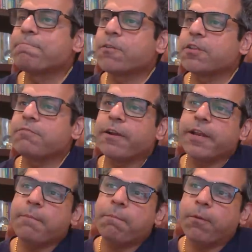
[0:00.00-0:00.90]
so it's
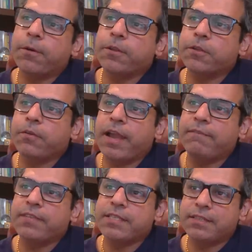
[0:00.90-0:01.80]
very important to
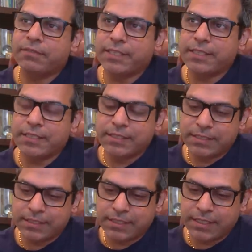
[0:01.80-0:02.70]
have these
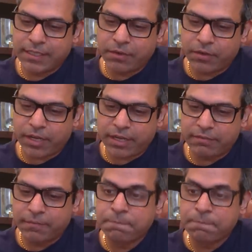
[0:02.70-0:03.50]
divinities in your life